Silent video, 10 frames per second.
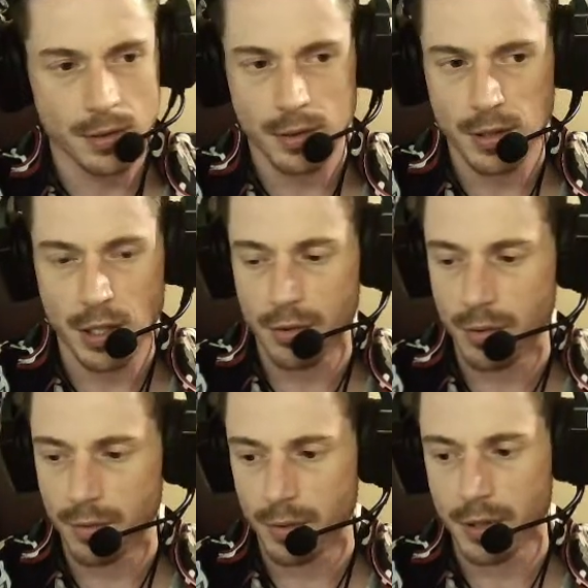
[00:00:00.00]
It's not
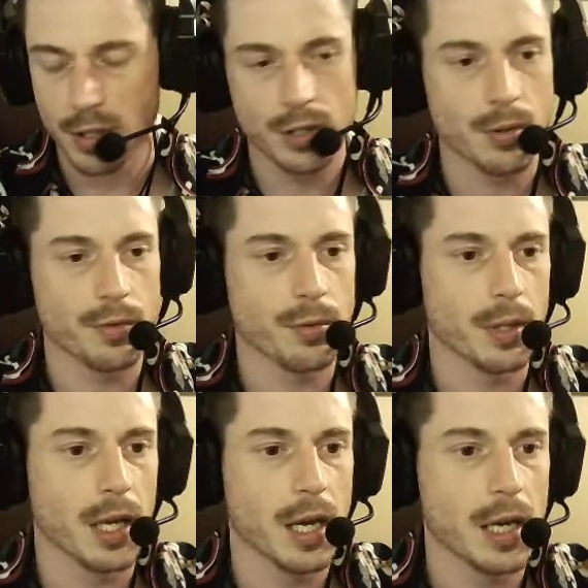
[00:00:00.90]
1226.
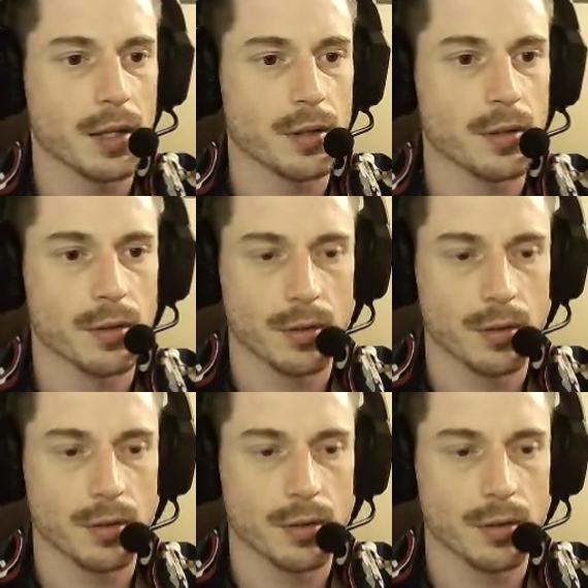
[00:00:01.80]
1228, dude.